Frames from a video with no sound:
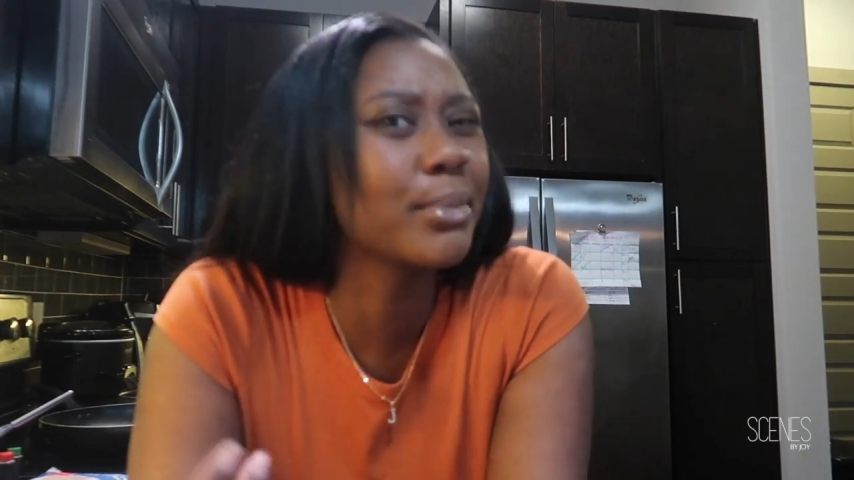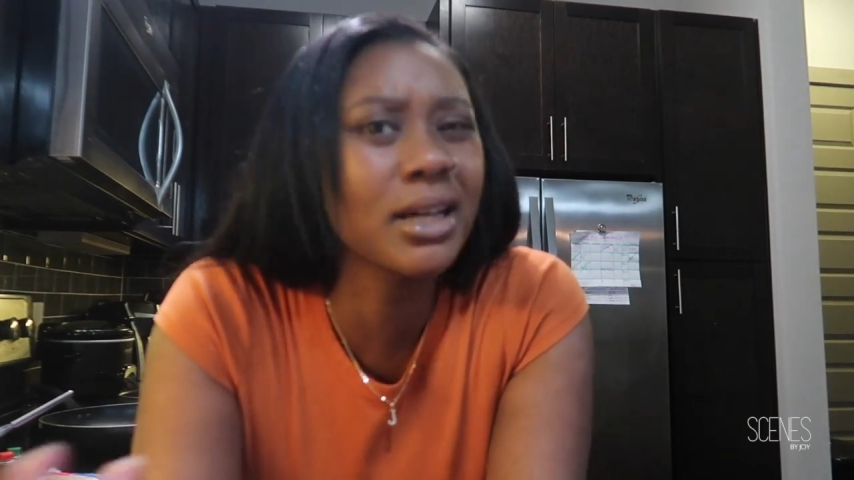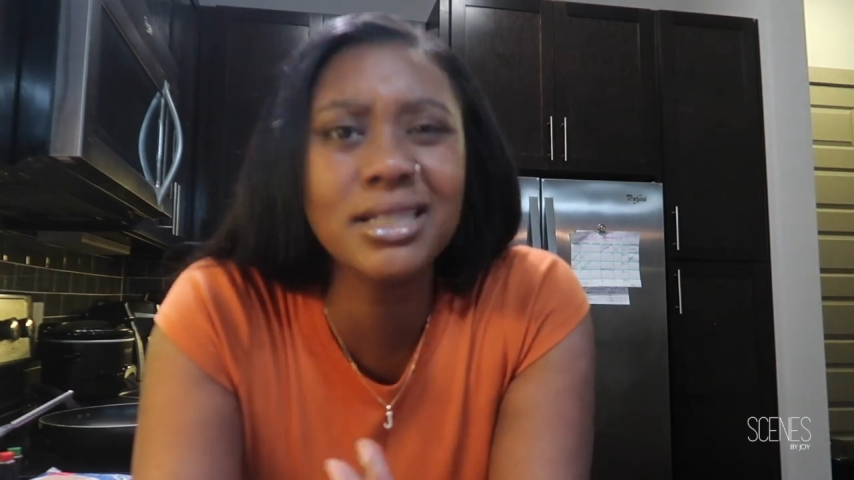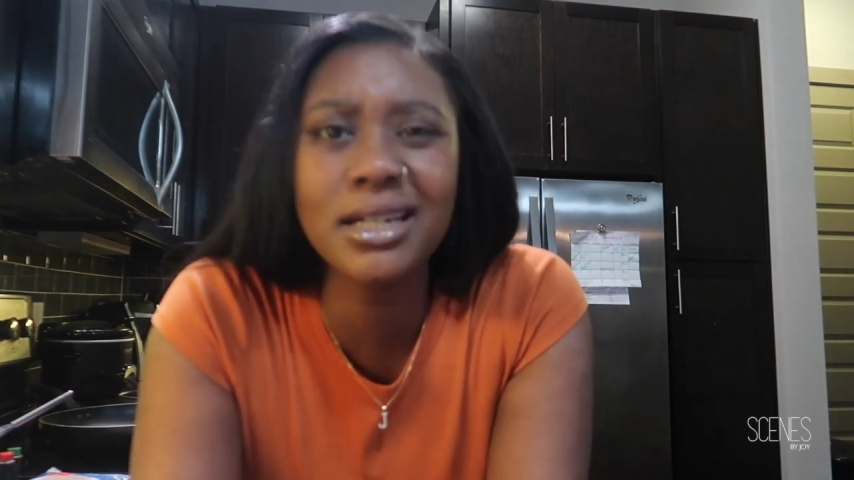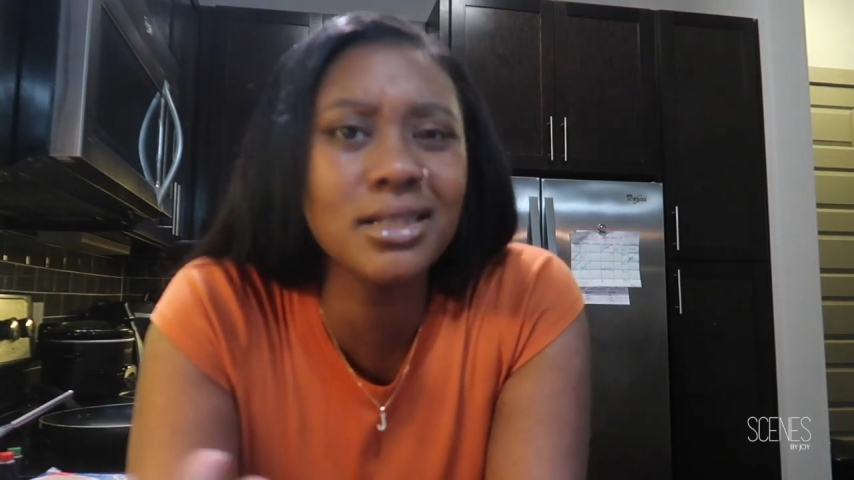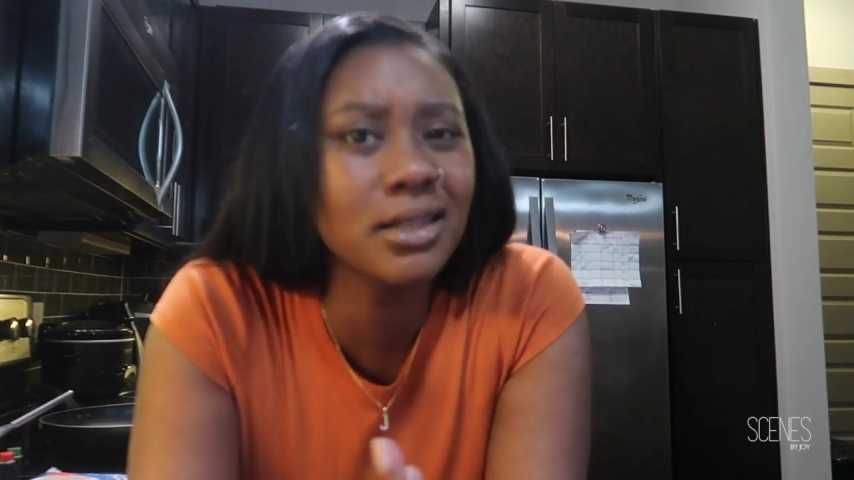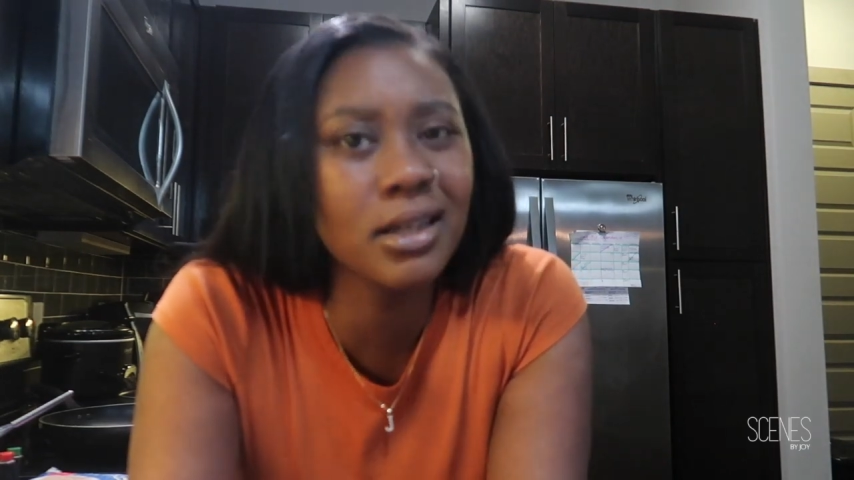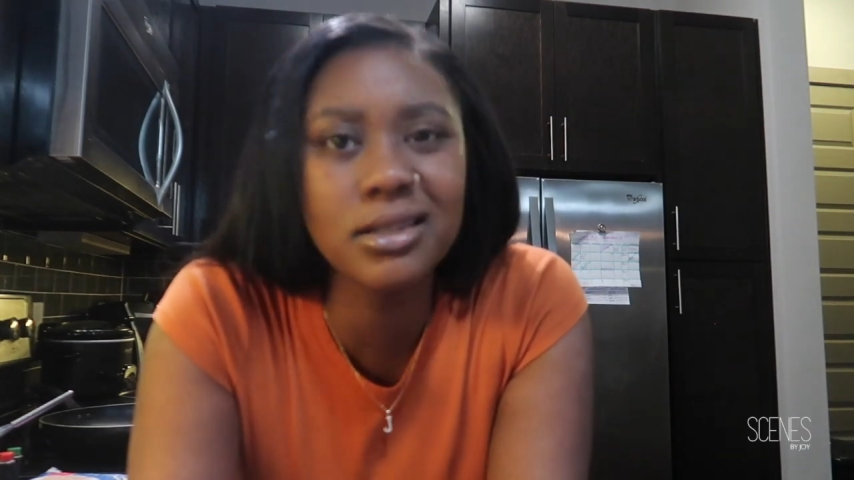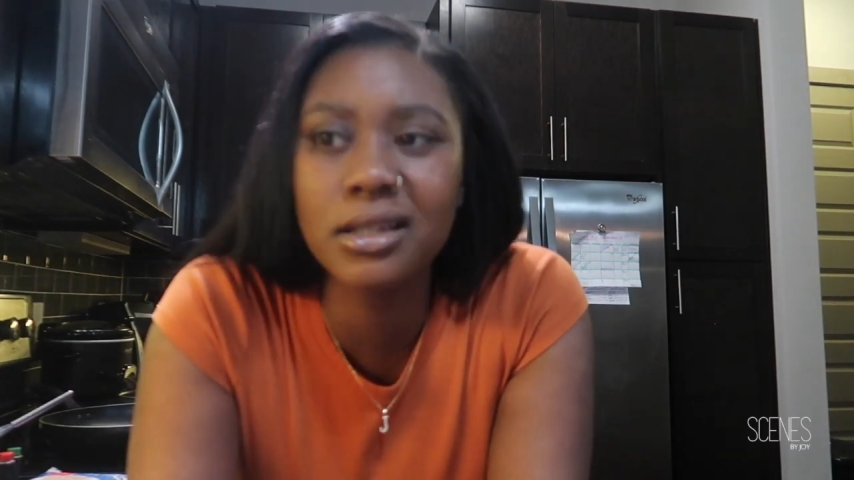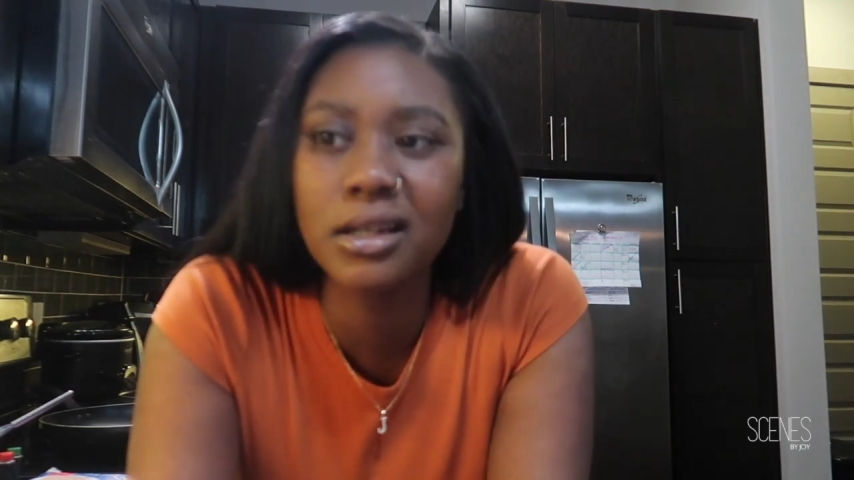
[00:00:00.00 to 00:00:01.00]
because I just
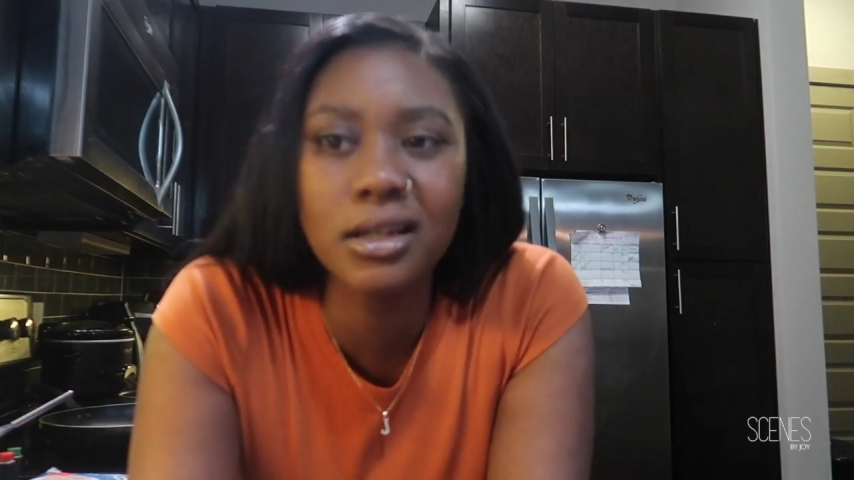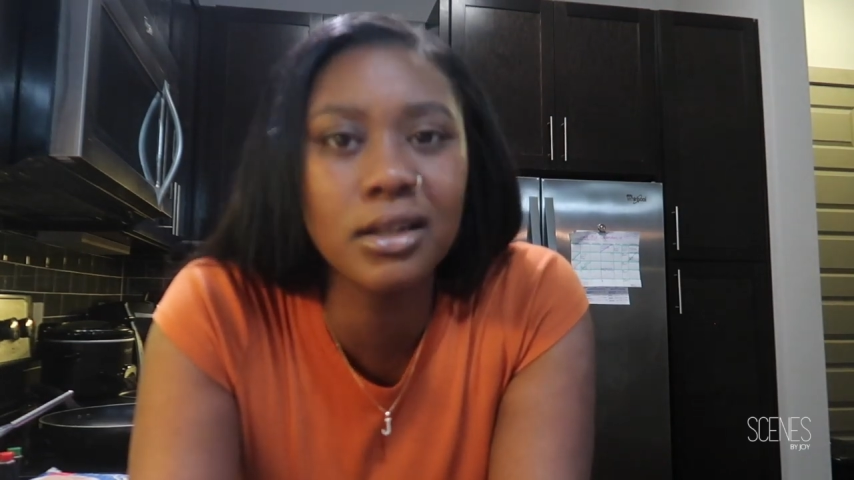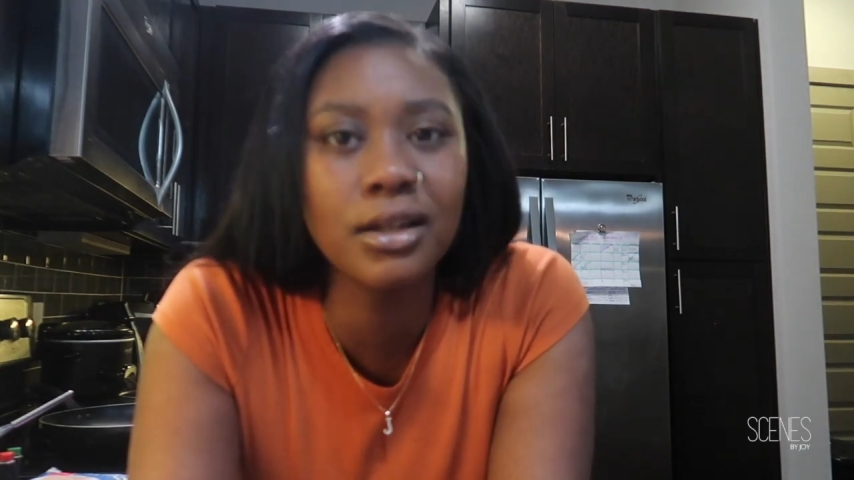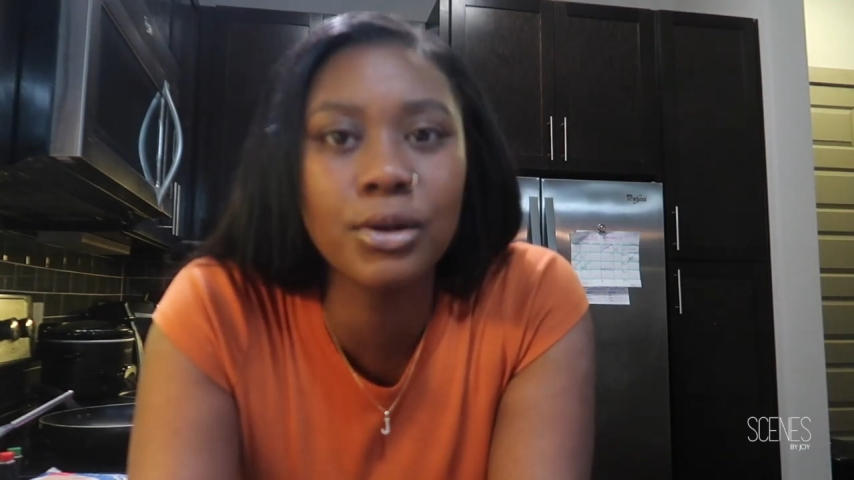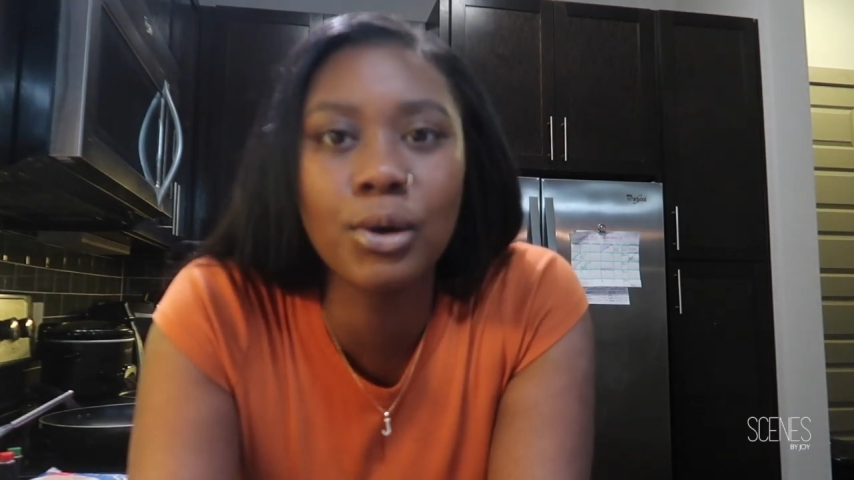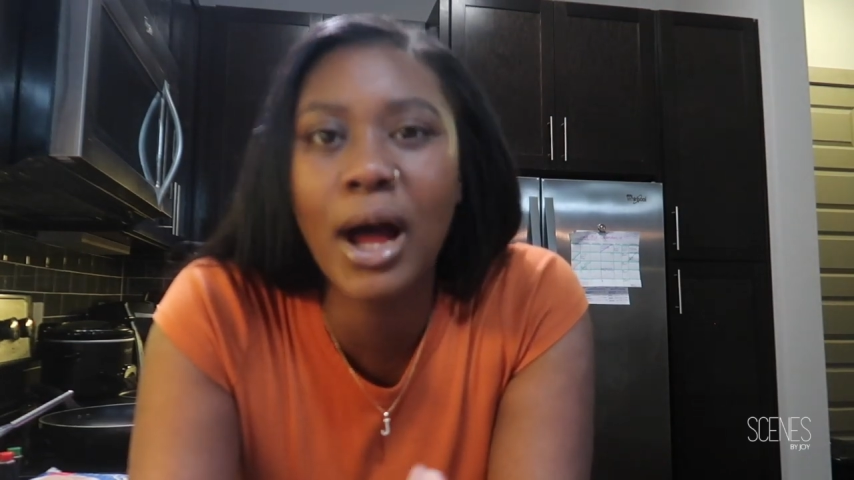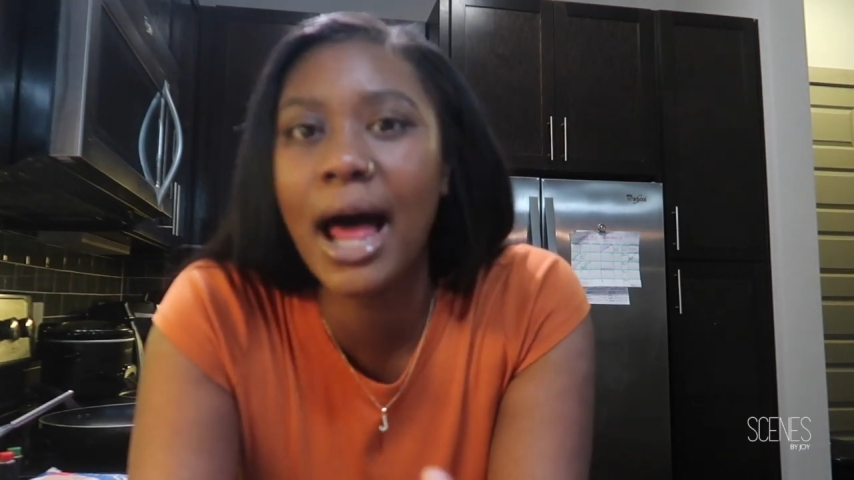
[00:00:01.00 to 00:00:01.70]
think it's a good little